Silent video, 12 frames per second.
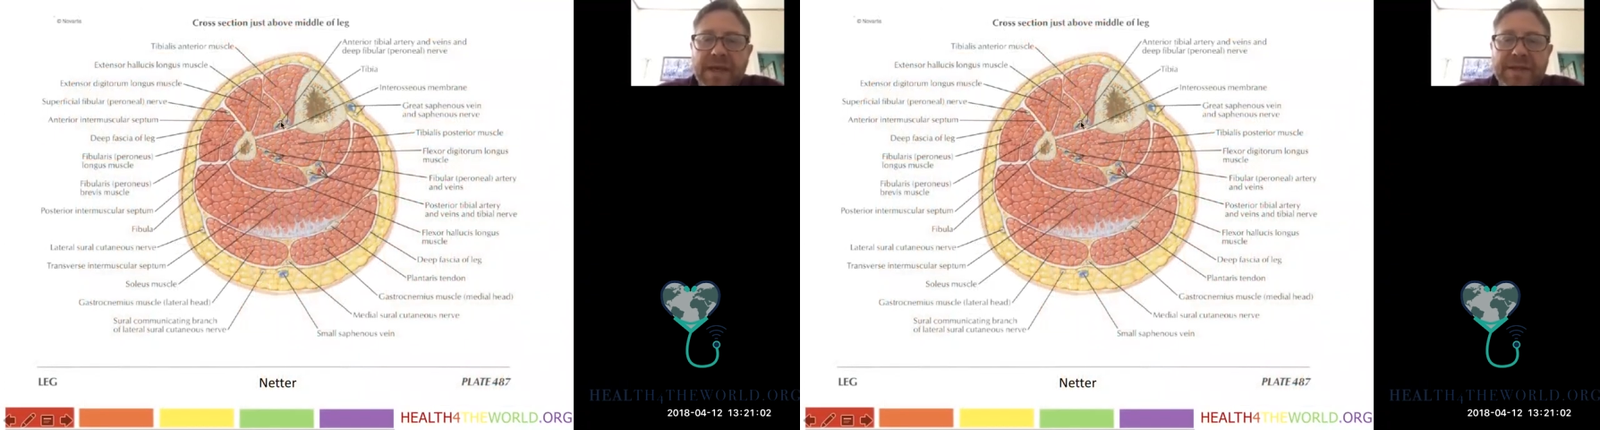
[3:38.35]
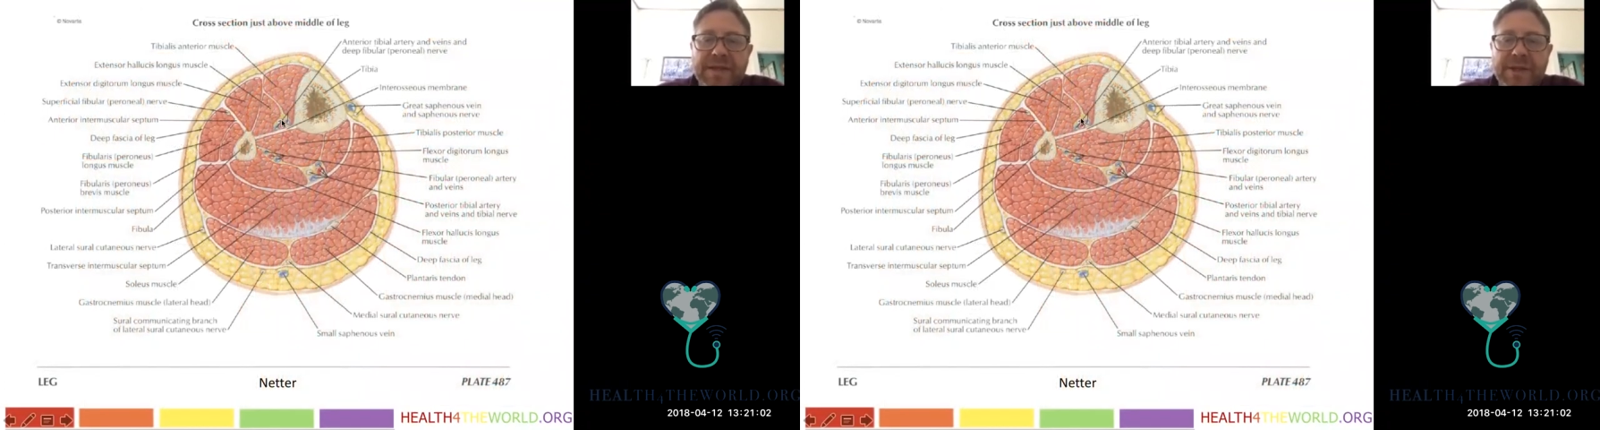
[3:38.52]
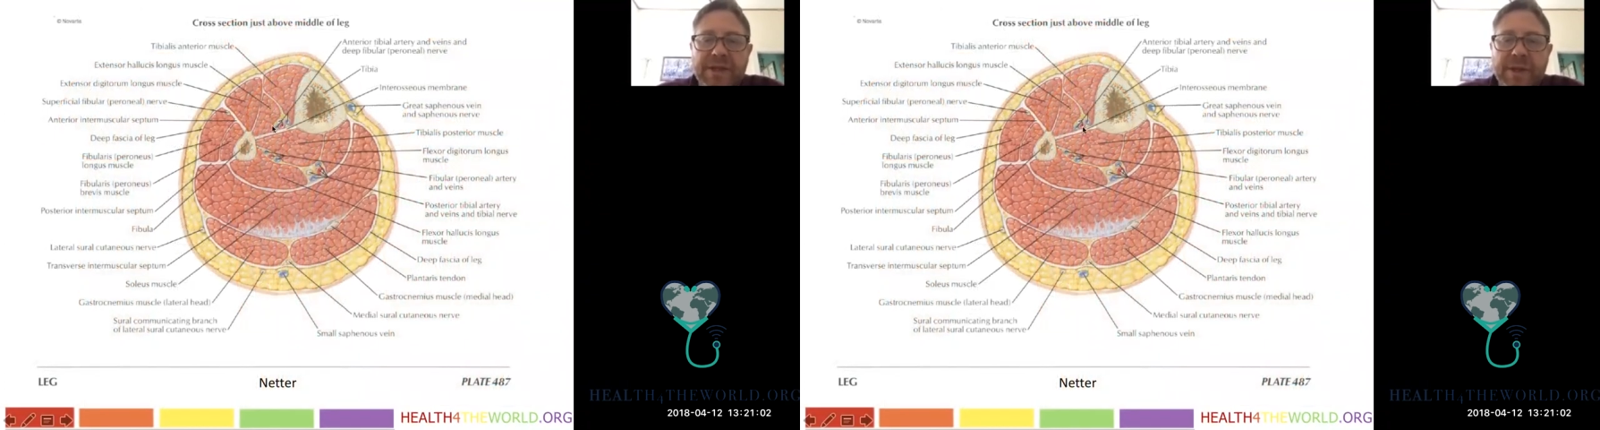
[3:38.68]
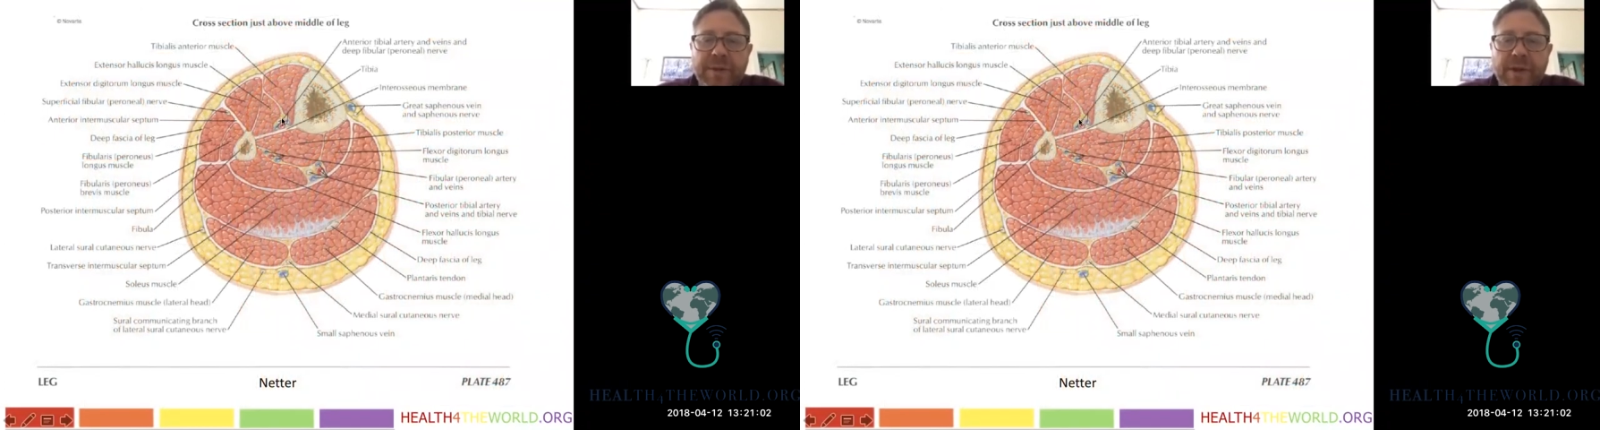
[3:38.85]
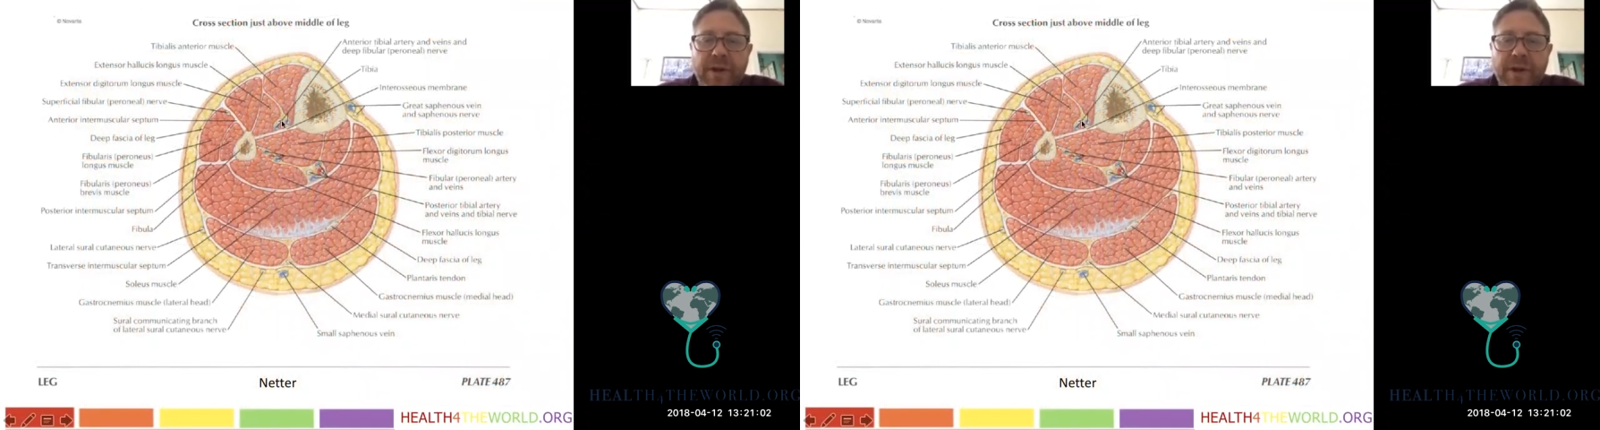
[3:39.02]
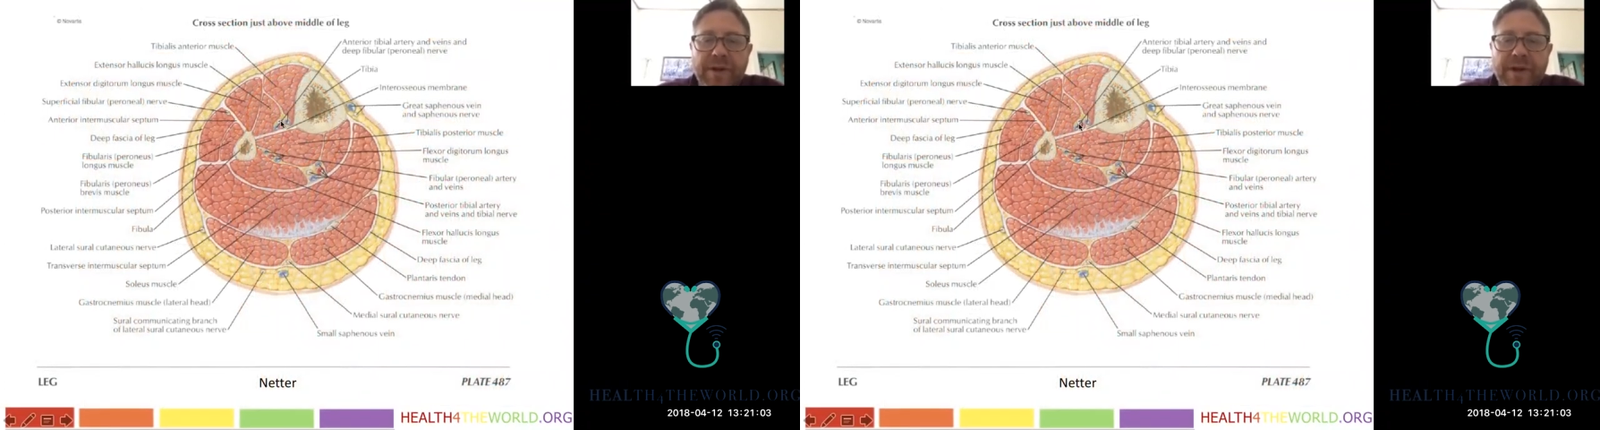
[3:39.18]
anterior tibial
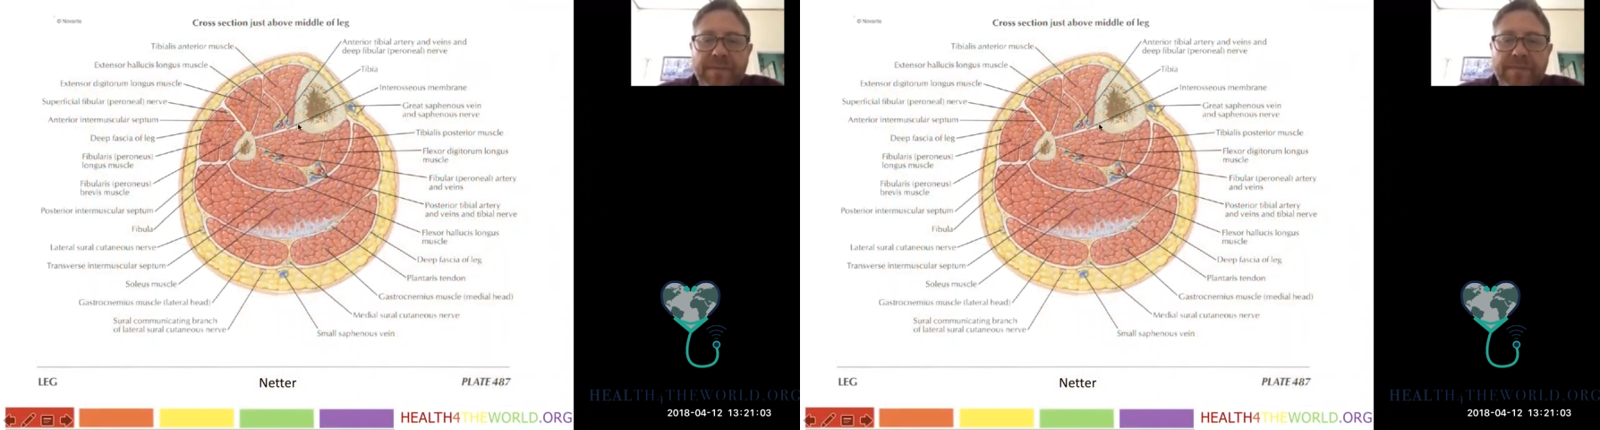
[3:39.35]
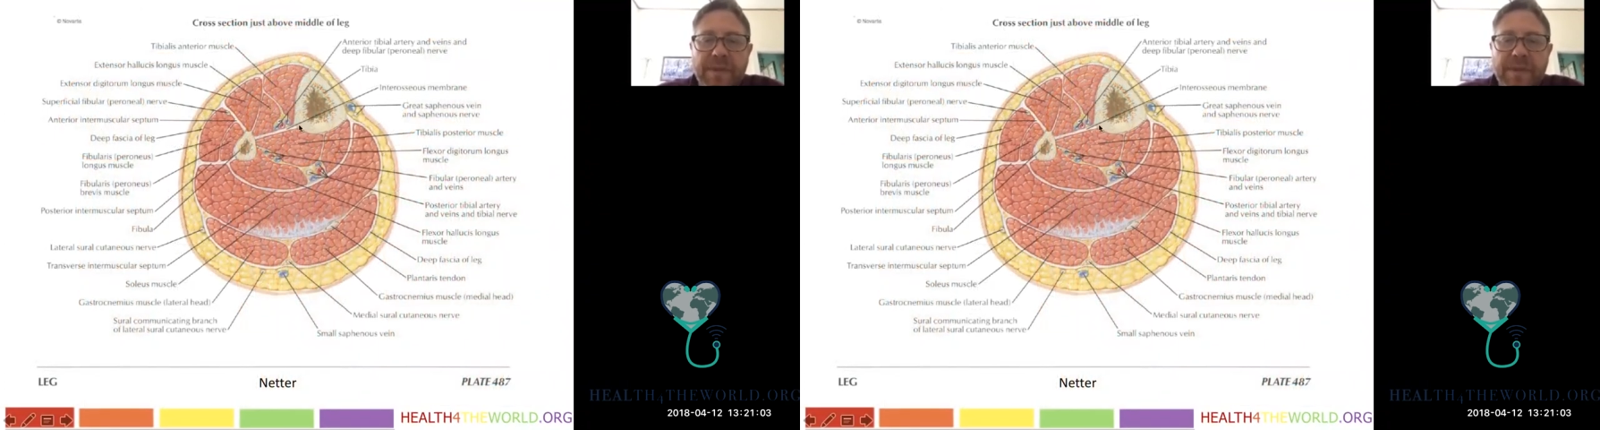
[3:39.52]
artery.